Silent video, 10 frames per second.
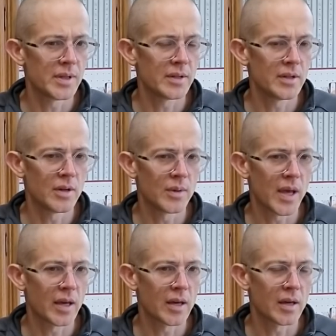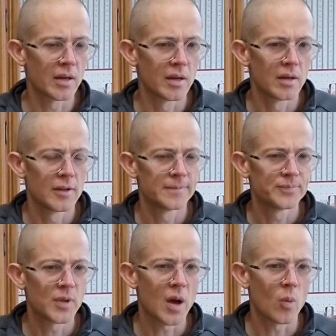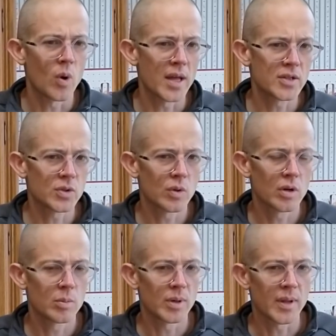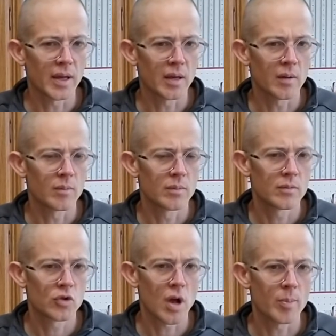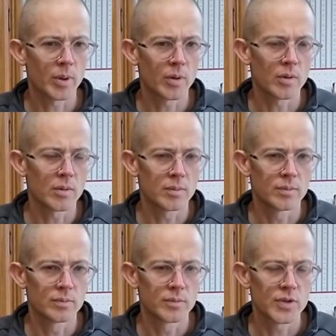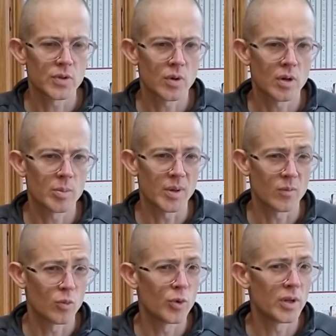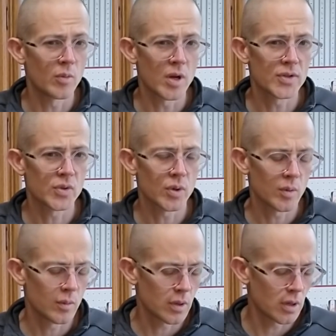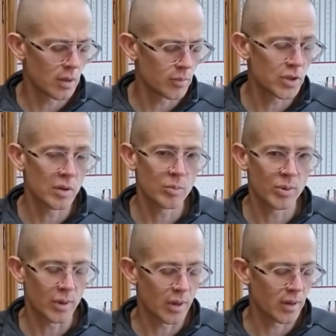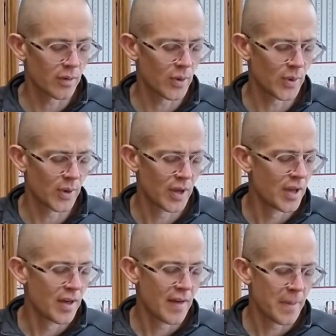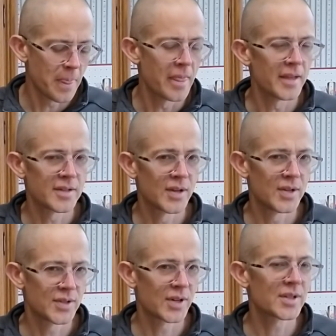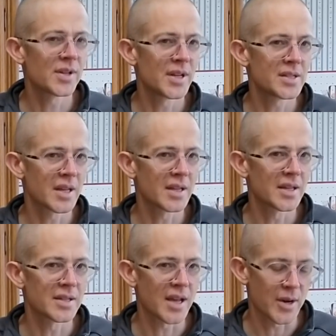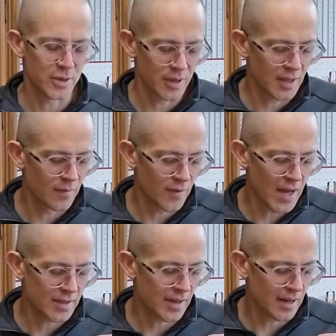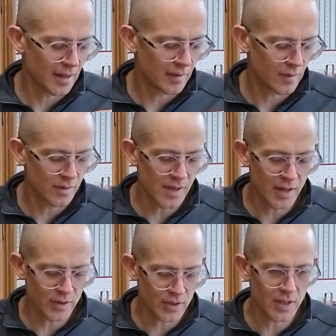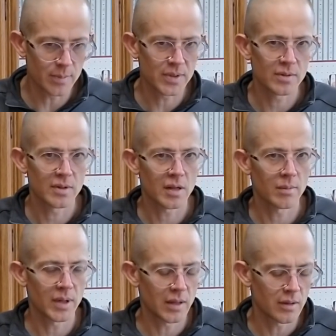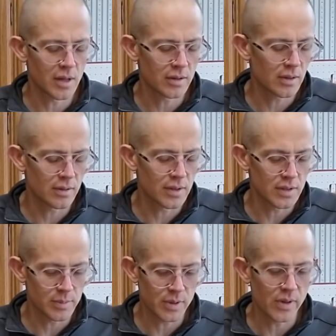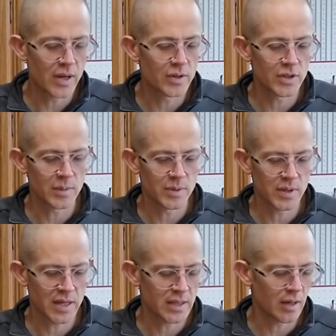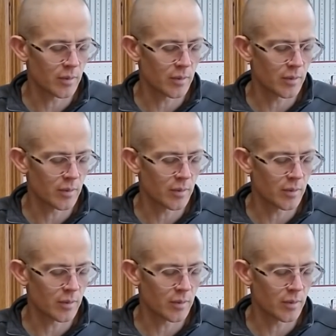you know, like a not wet stored, but like a tropical stored but really well stored sheng pu'er. It starts to taste like this, actually. Fascinating. The later steeps, not the early steeps, the later steeps taste like a